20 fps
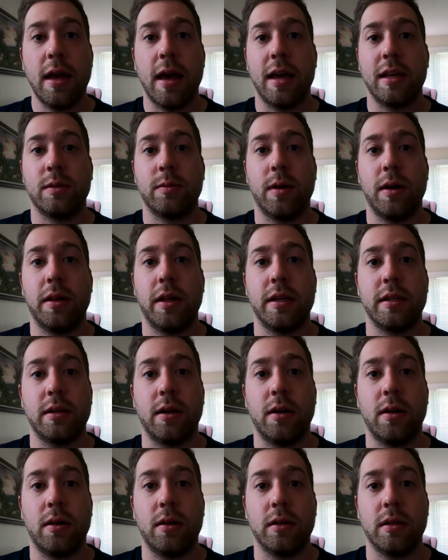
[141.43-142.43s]
as well as
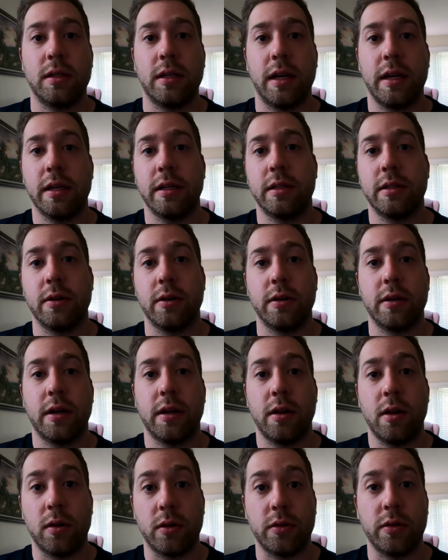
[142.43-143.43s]
all settings turned
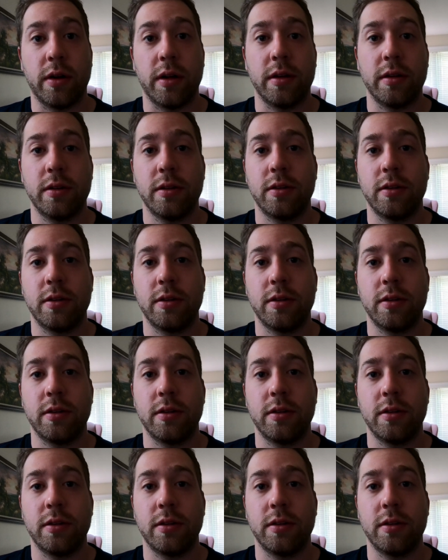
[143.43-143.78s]
on ultra.